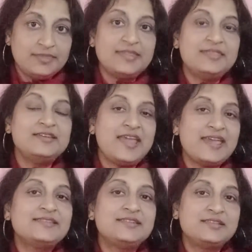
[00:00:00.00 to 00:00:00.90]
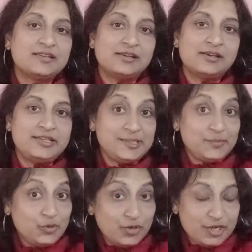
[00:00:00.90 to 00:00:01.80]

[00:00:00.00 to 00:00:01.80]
Then the next tip you